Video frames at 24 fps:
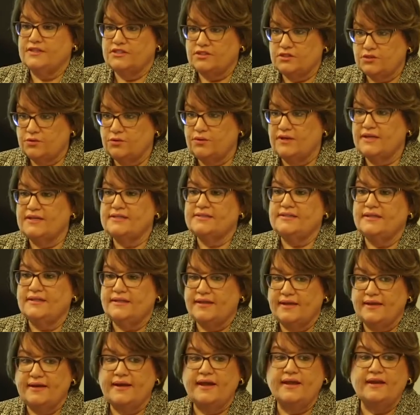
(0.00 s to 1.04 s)
students in
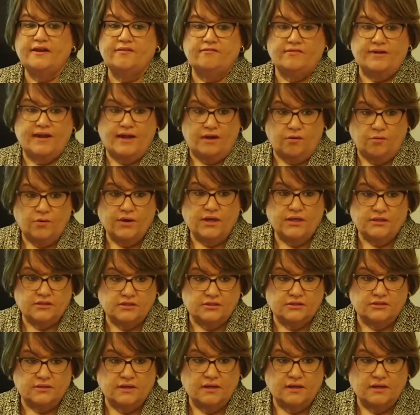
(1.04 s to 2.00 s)
their native language.